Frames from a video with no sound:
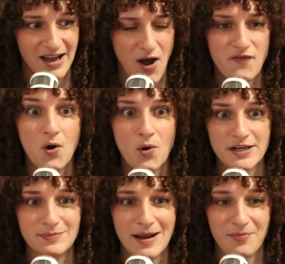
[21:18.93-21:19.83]
Of
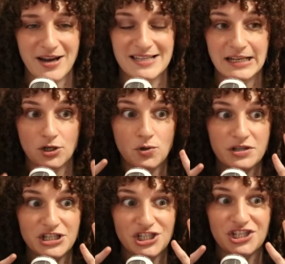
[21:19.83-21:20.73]
course, my brain is like,
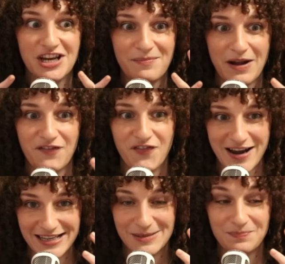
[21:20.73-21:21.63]
holy shit, my
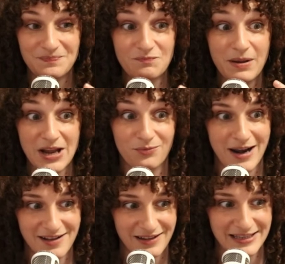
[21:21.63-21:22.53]
friend is being
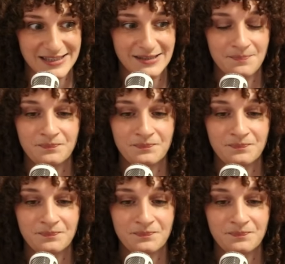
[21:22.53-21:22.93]
reckless.